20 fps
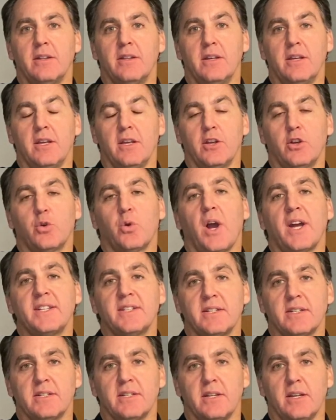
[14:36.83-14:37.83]
the
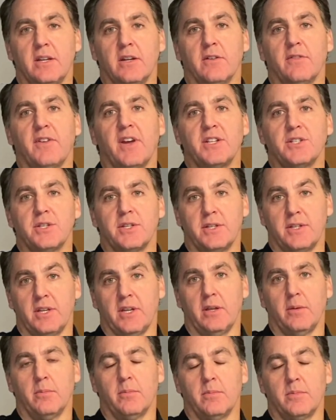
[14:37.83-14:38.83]
Crisis Intervention
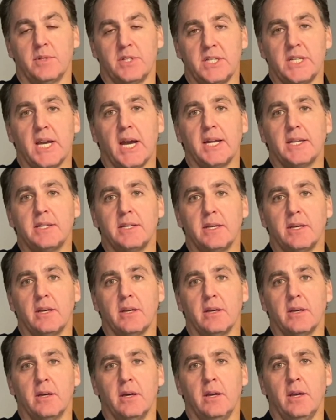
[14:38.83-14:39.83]
Team,
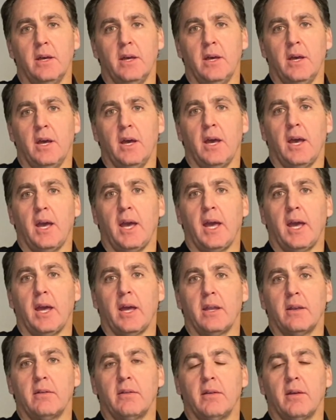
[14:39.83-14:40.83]
CIT,
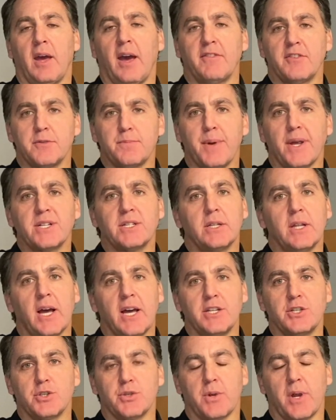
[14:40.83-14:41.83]
and have
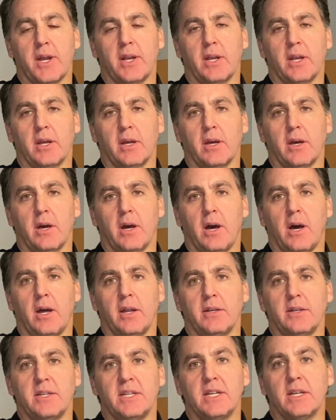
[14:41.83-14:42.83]
specialized training
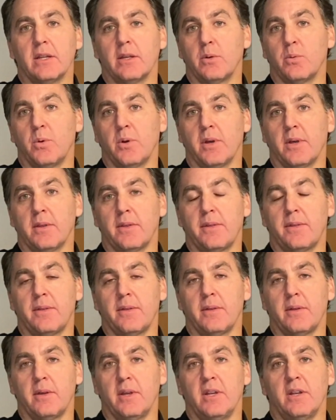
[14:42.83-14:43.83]
on dealing with
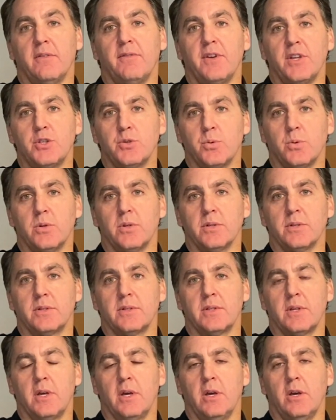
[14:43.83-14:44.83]
individuals
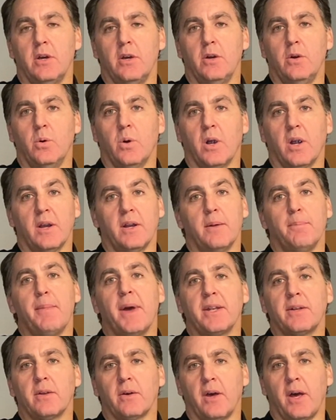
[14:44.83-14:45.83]
who are in a
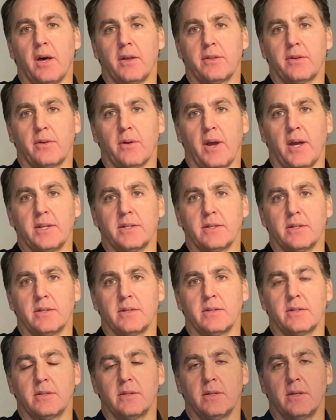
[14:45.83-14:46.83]
mental health
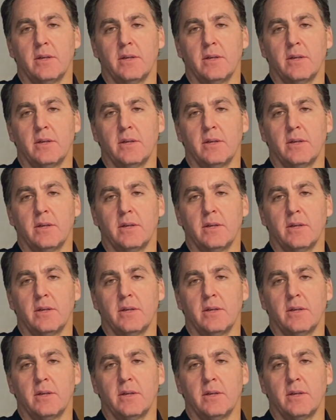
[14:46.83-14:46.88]
crisis.